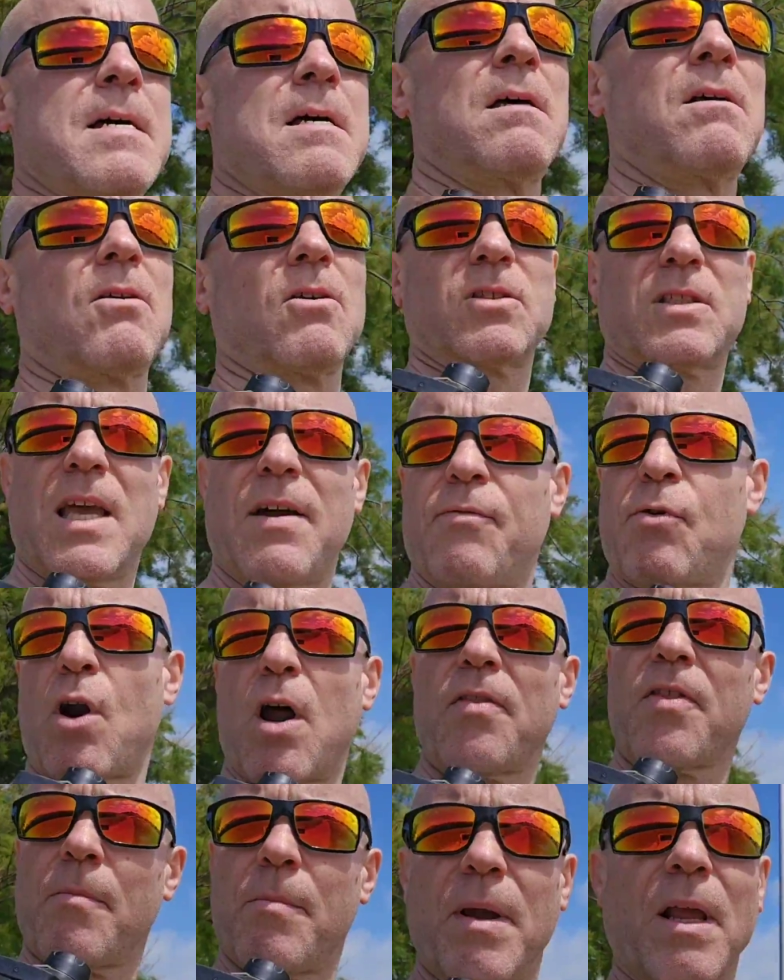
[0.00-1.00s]
Because every
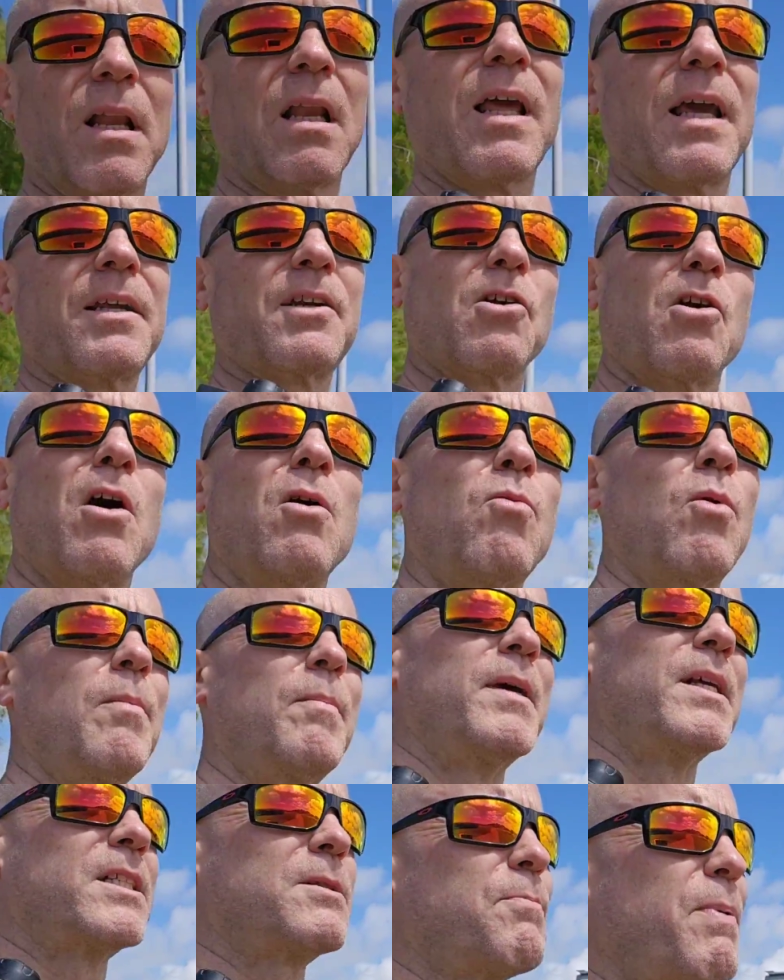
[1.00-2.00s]
other meal later on will
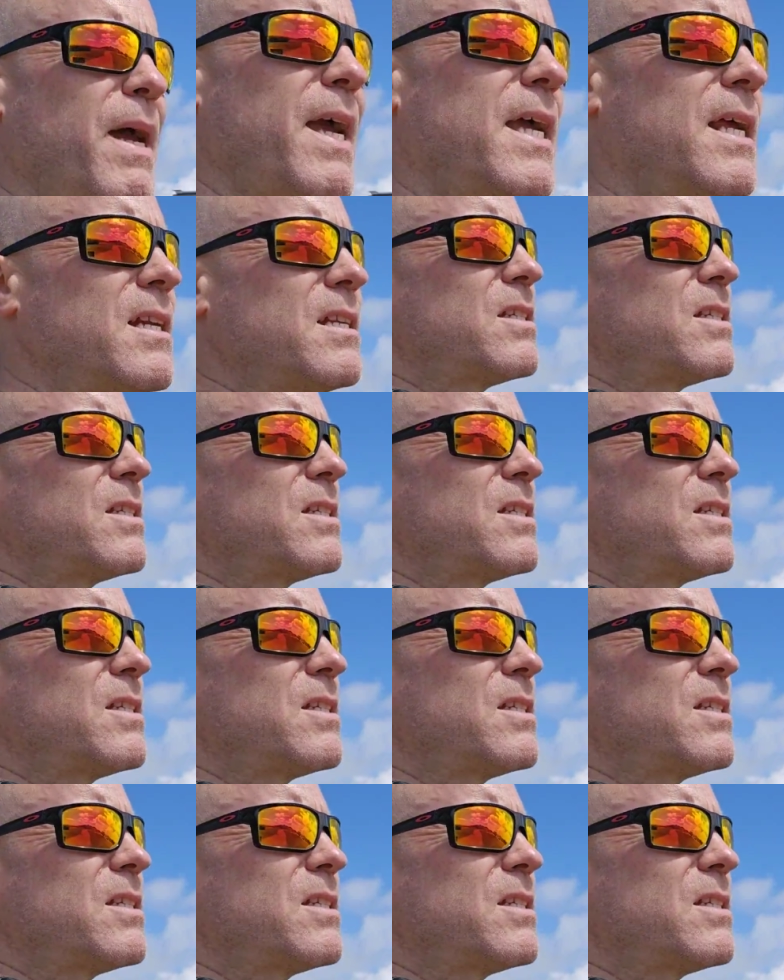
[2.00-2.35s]
be in Spain.